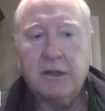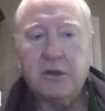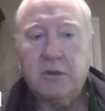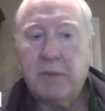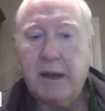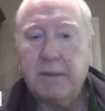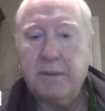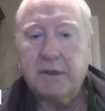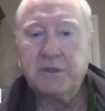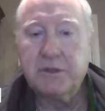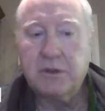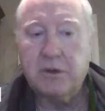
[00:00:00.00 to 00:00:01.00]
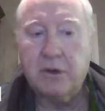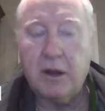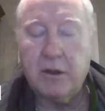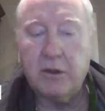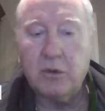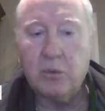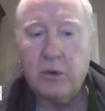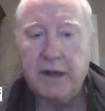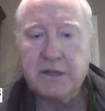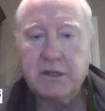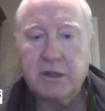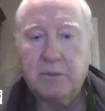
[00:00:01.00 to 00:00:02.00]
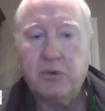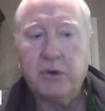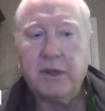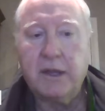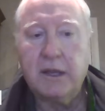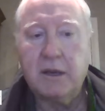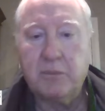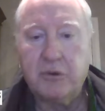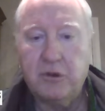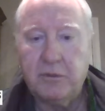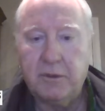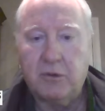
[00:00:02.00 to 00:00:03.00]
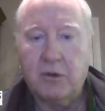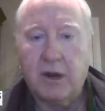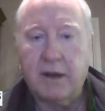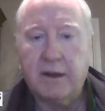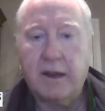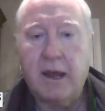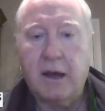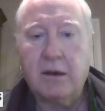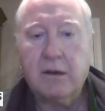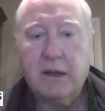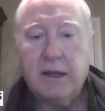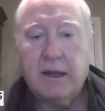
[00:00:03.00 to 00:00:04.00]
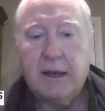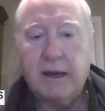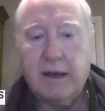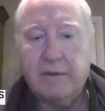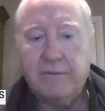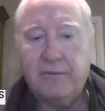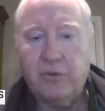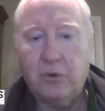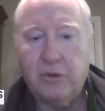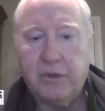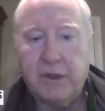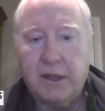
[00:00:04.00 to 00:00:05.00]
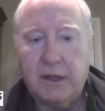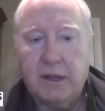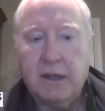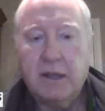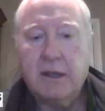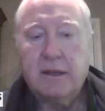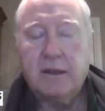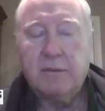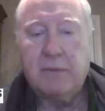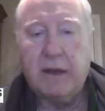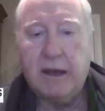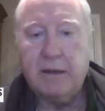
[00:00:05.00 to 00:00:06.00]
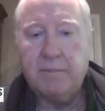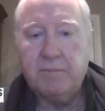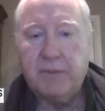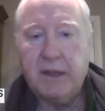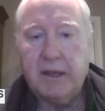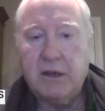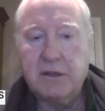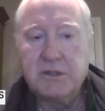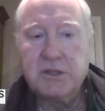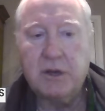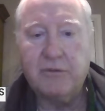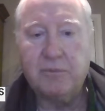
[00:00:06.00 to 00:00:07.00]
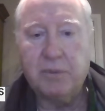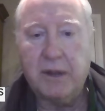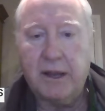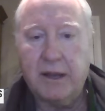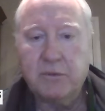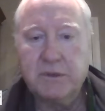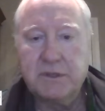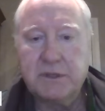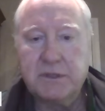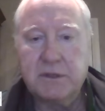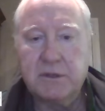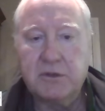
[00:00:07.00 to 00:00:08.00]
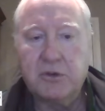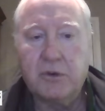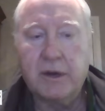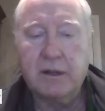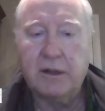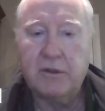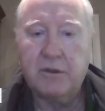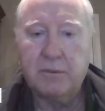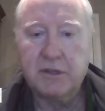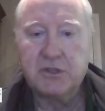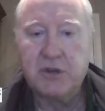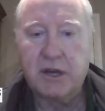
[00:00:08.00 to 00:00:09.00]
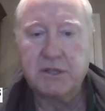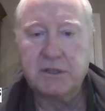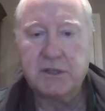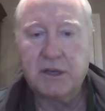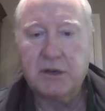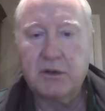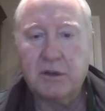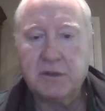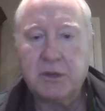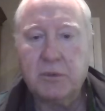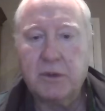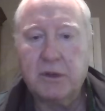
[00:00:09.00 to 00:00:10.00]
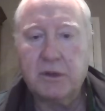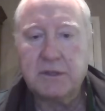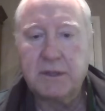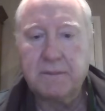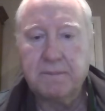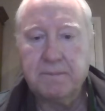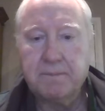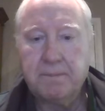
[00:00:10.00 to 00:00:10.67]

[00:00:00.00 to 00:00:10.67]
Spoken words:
You may be interested to know that we're actually putting in a permit right now for the Ekosolve plant, which is the direct lithium extraction technology we're using.